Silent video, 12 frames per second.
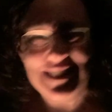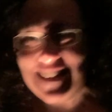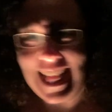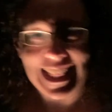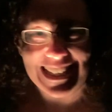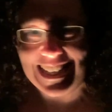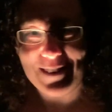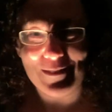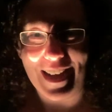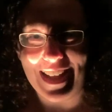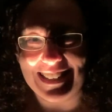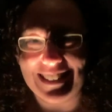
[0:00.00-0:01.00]
tell
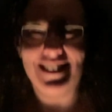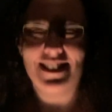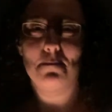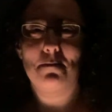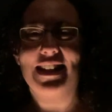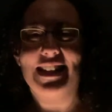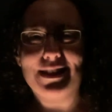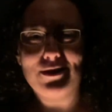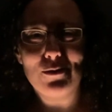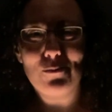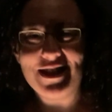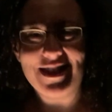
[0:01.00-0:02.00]
anyone. My
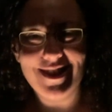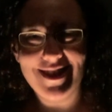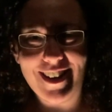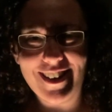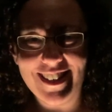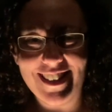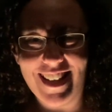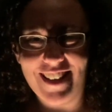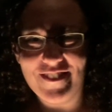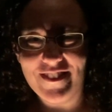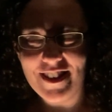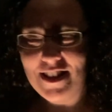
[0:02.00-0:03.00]
kitchen wasn't dark
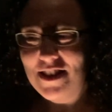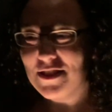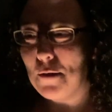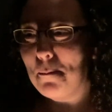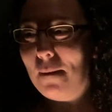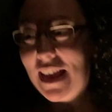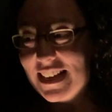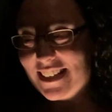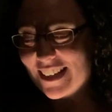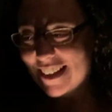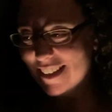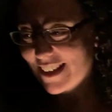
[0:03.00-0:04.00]
enough. So
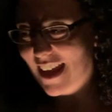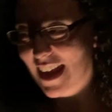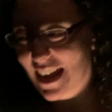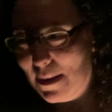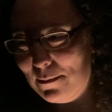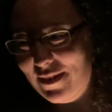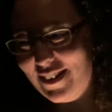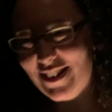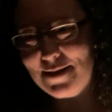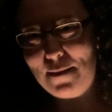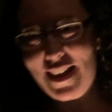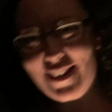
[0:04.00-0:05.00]
Micah came.
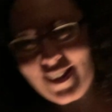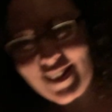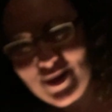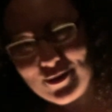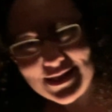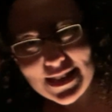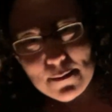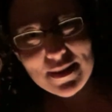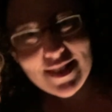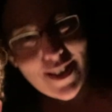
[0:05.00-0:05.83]
Here's Micah. Can you see him in the